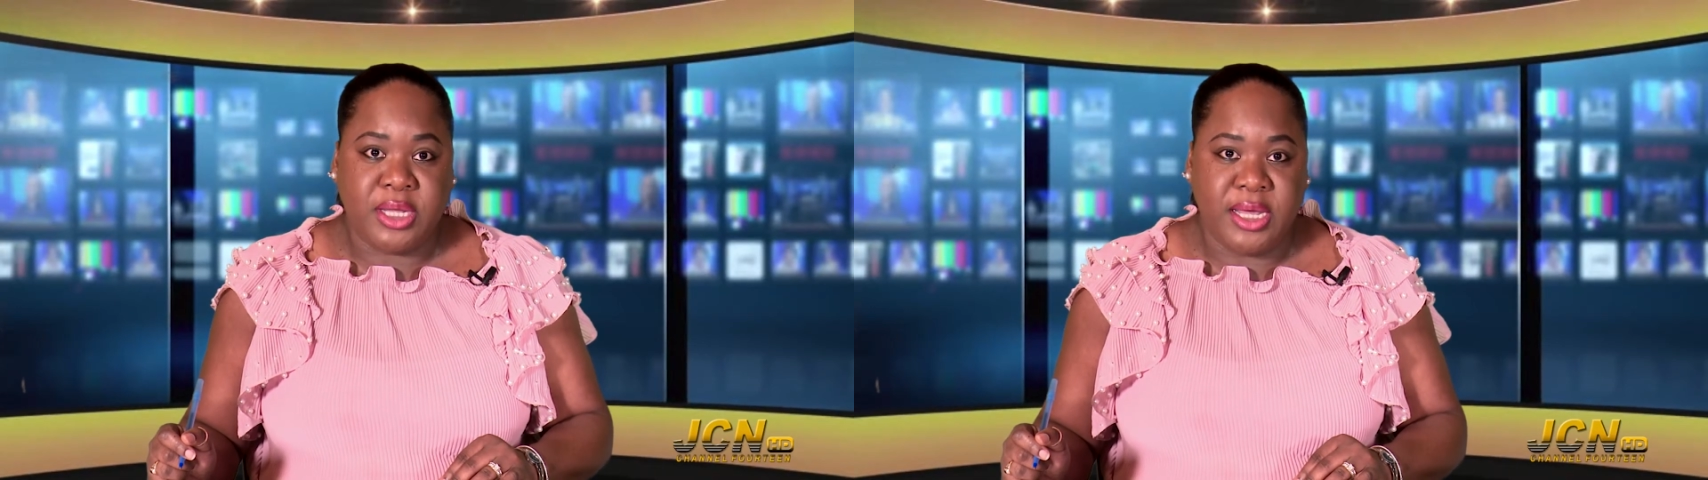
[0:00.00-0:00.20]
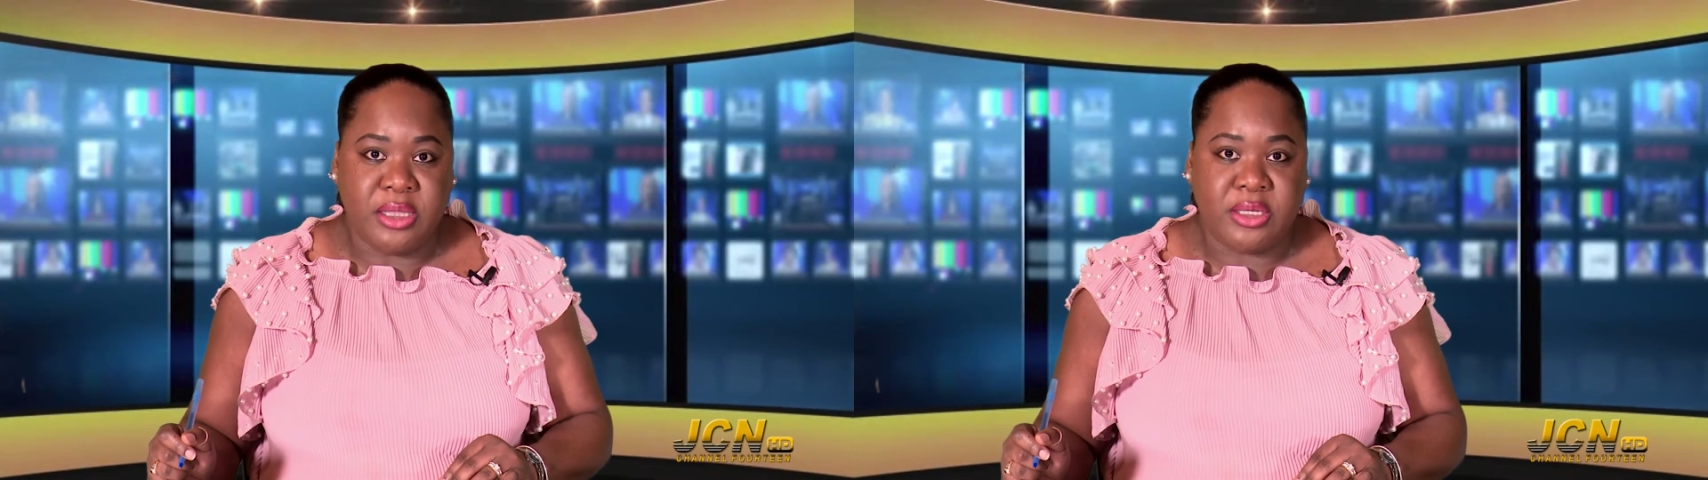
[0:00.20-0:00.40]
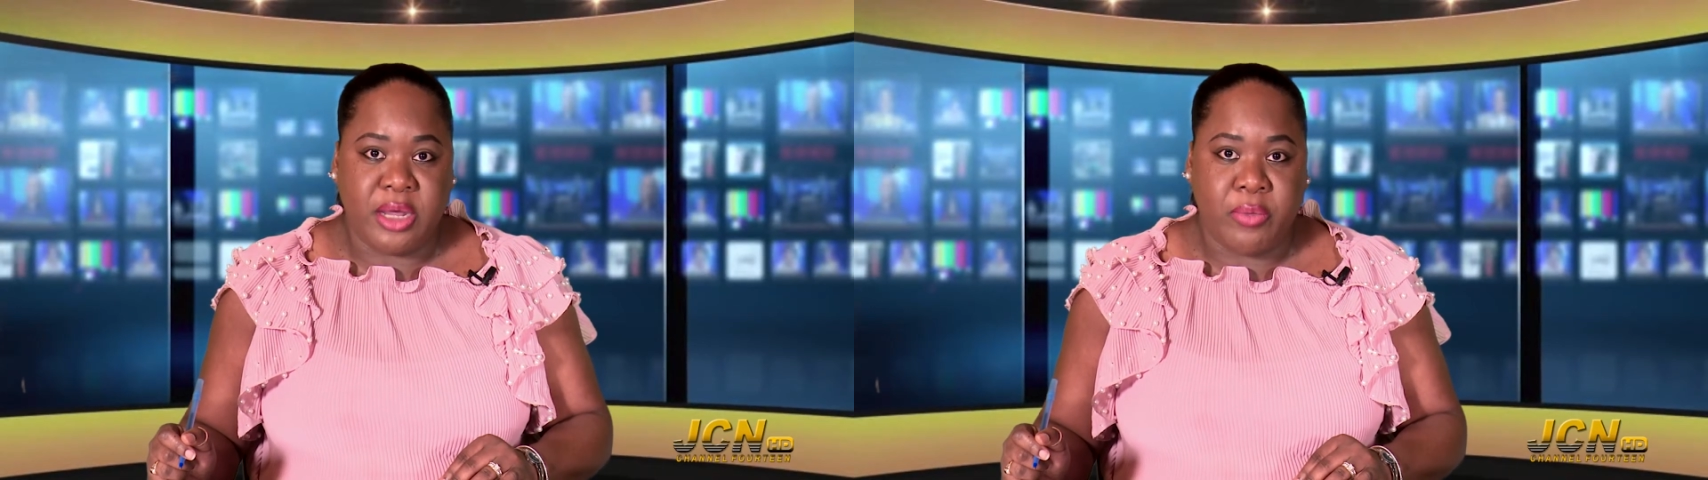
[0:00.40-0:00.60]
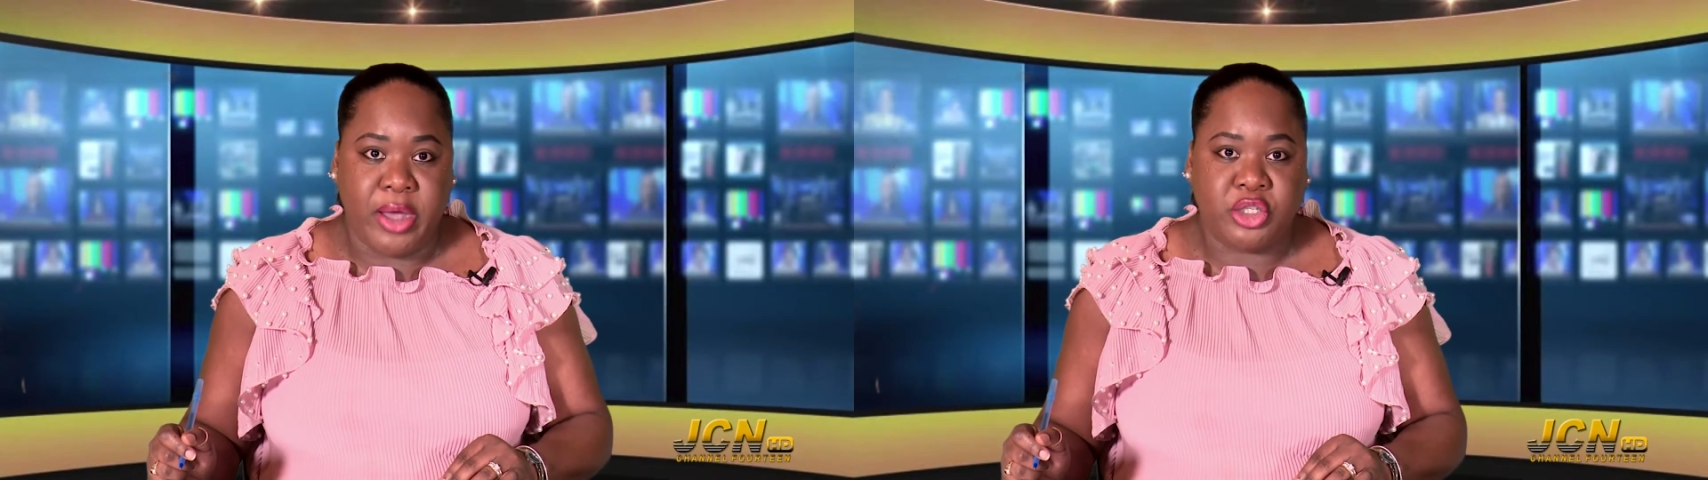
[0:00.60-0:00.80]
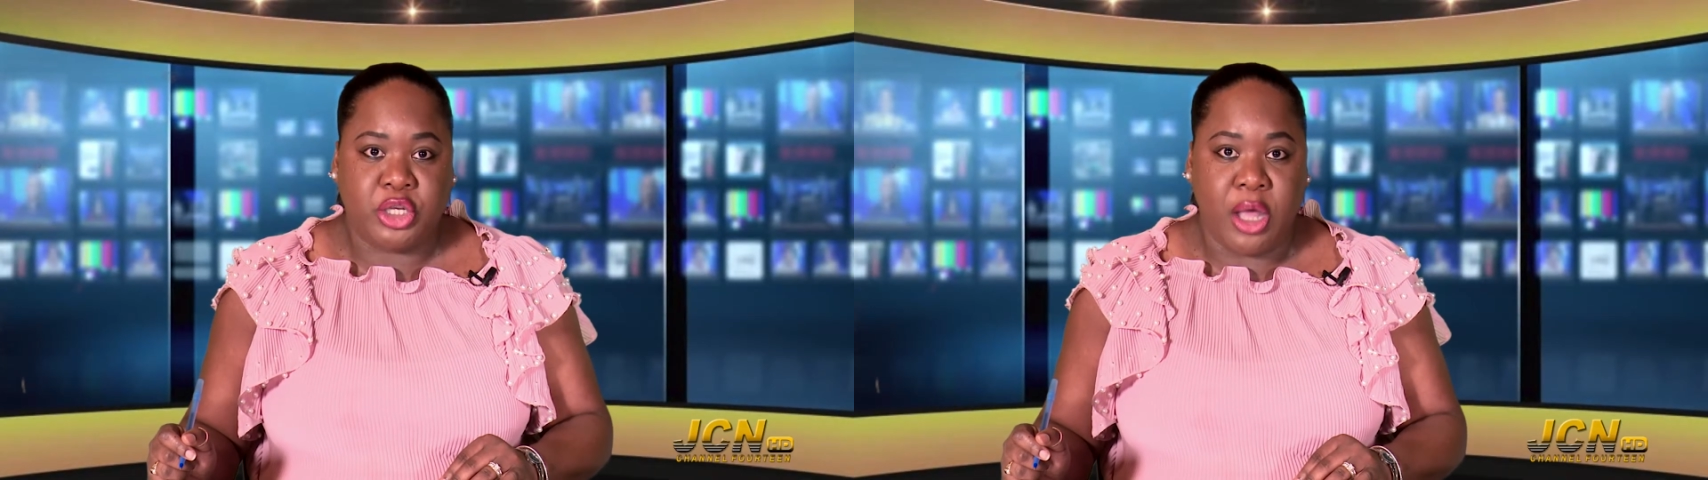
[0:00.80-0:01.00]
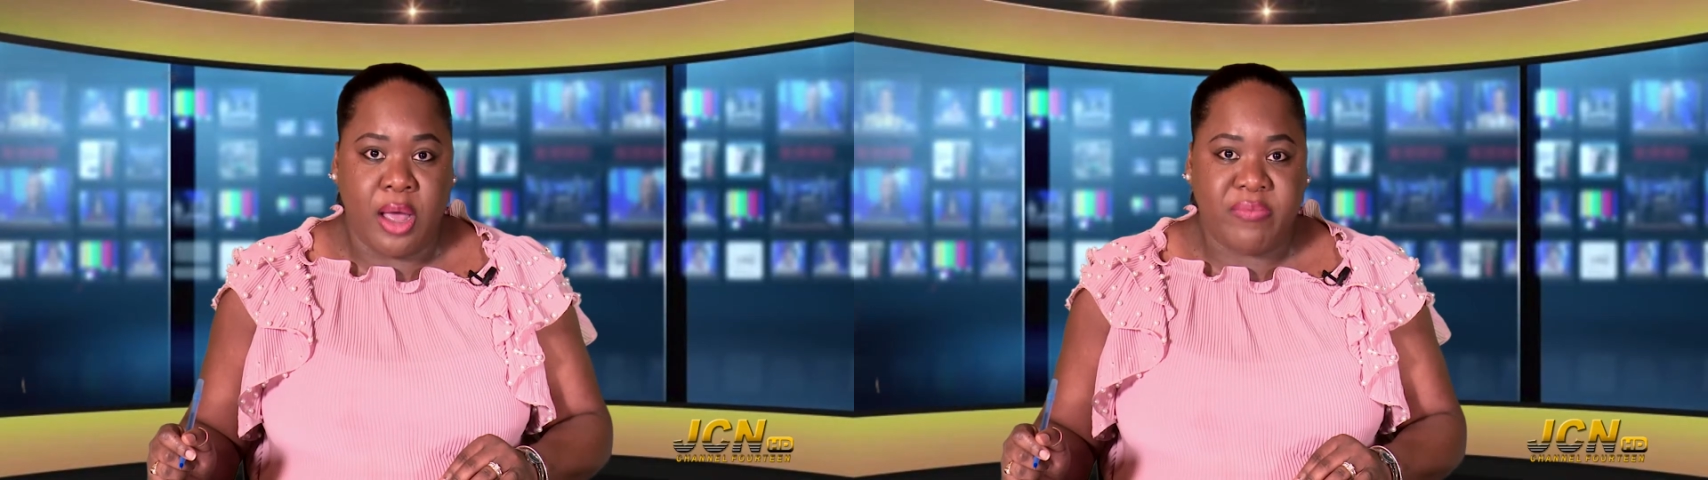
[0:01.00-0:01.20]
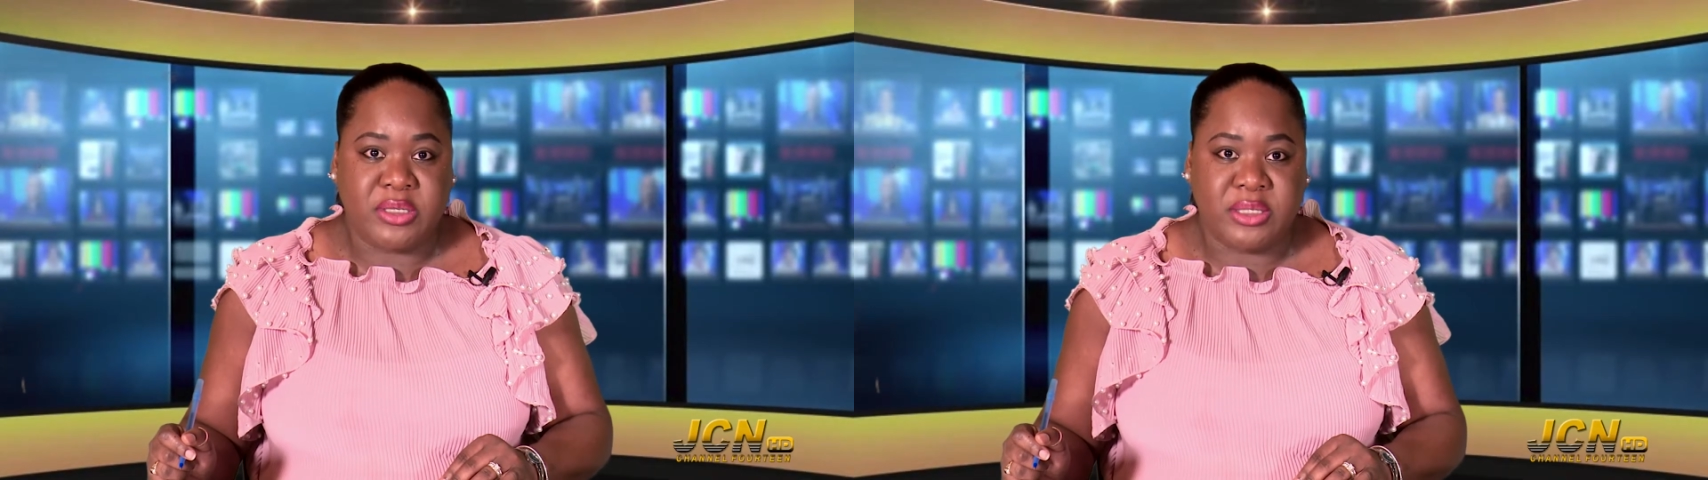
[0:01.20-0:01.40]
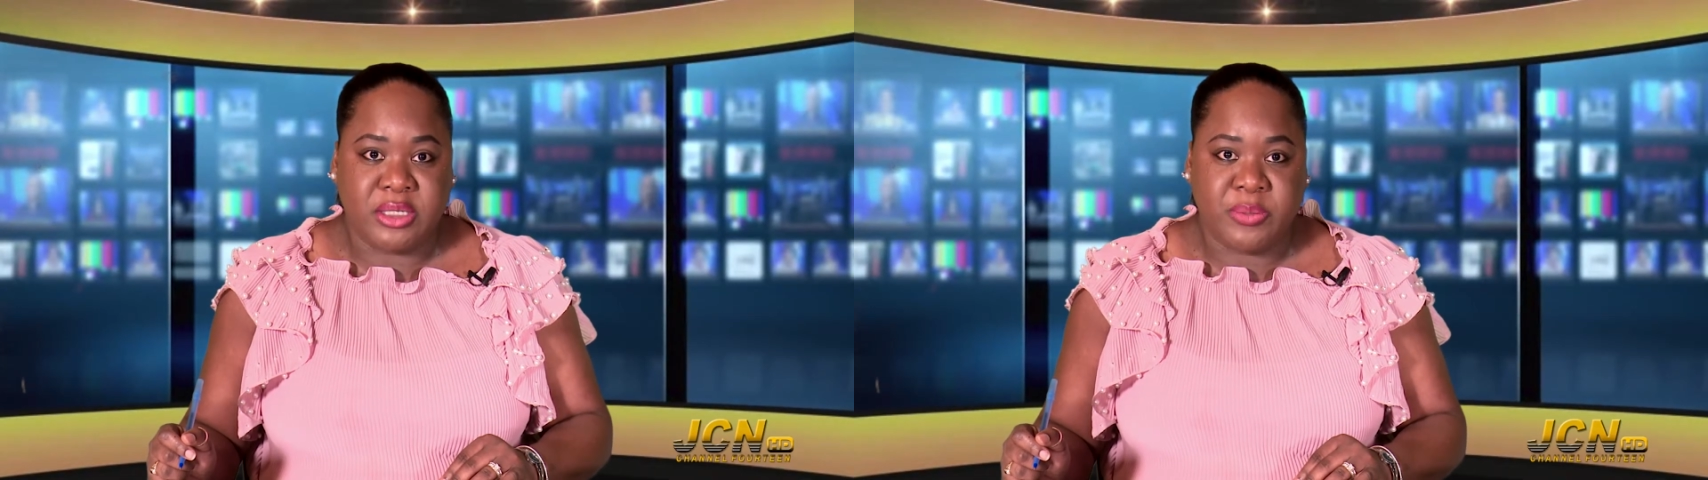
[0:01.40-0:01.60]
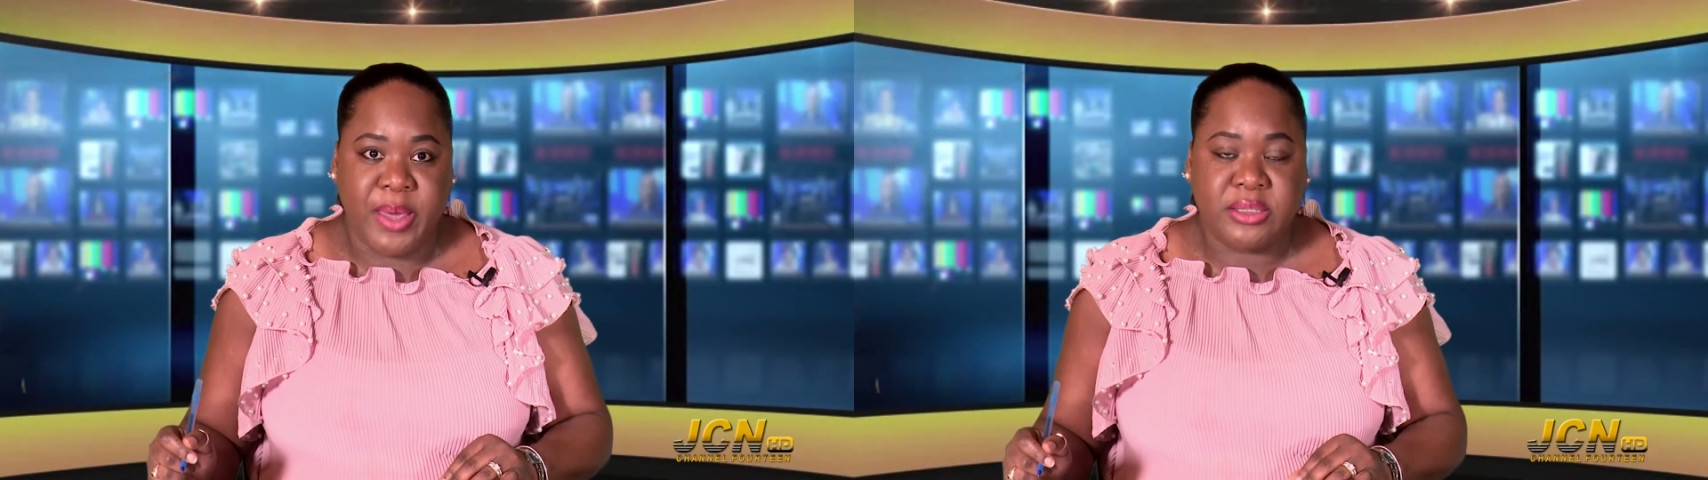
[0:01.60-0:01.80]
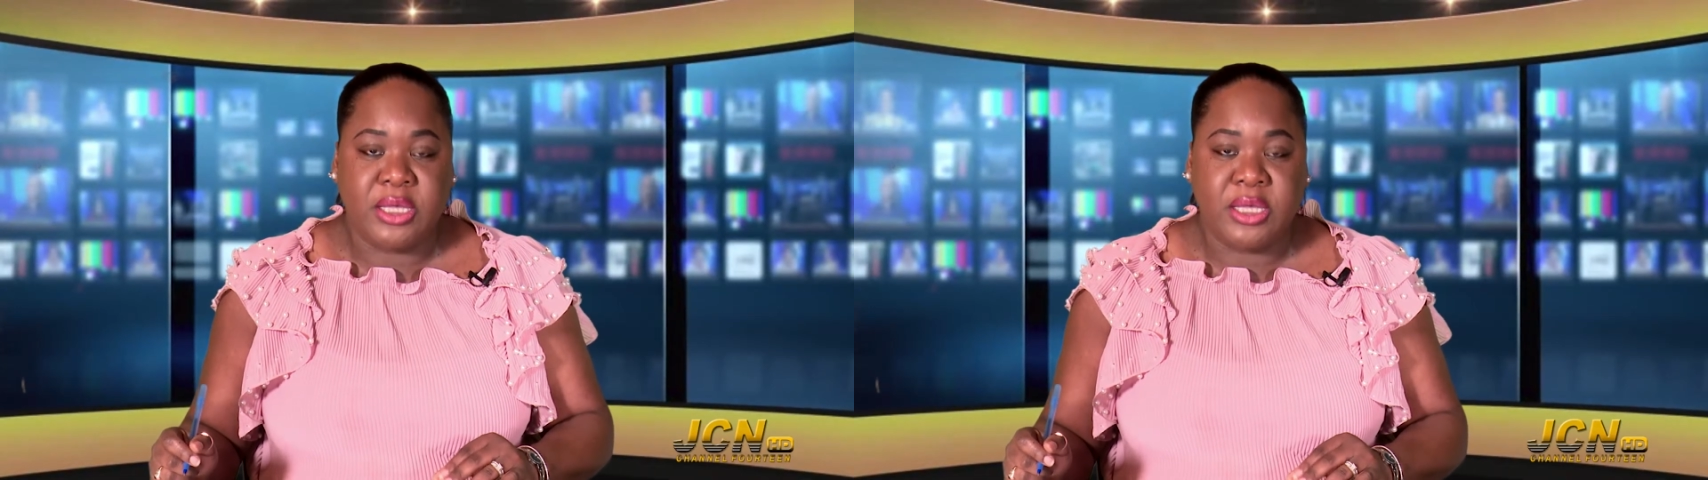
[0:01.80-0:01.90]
it in the direction of the suspects,